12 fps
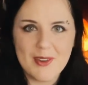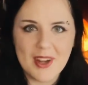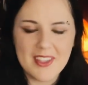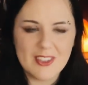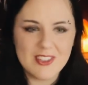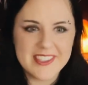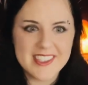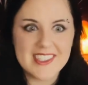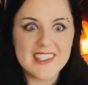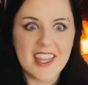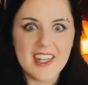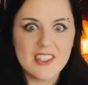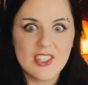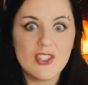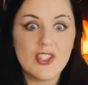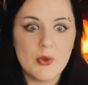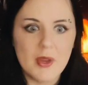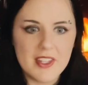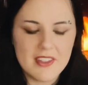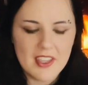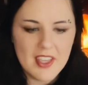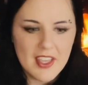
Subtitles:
right? They're just excited to do it.